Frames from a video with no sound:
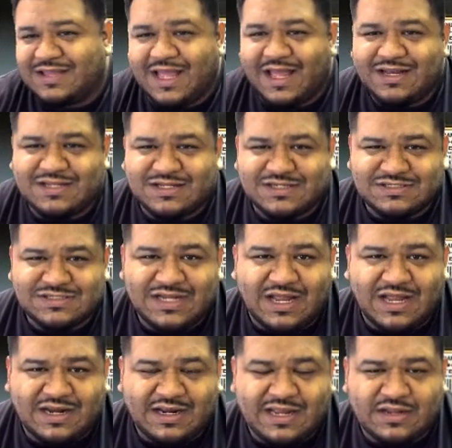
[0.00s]
that
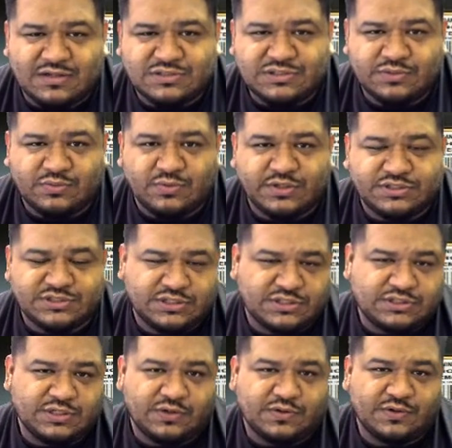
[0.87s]
does not count
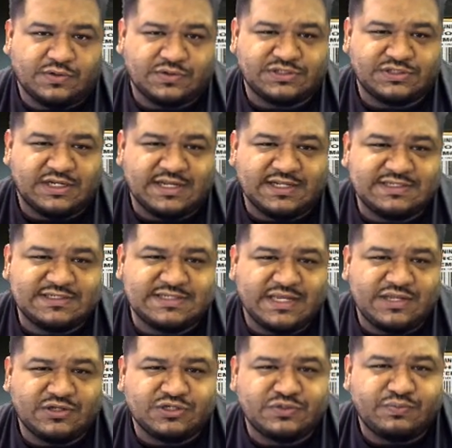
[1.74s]
towards the total. So
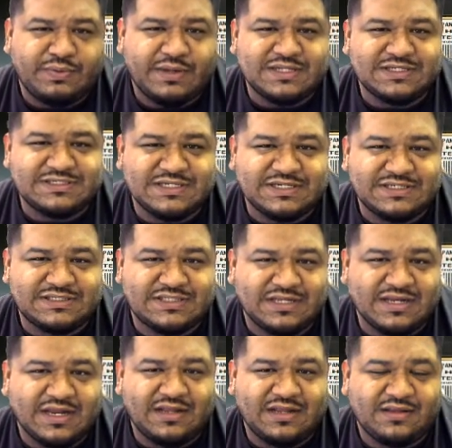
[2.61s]
let's say you spent
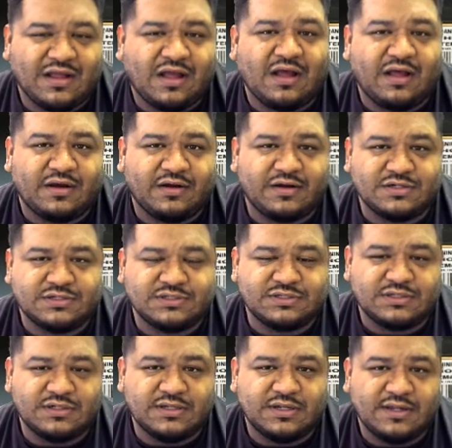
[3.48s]

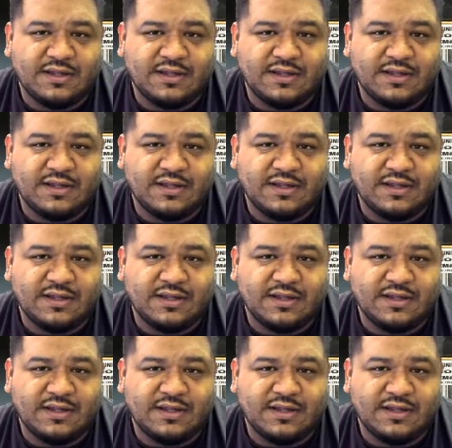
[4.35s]
$69,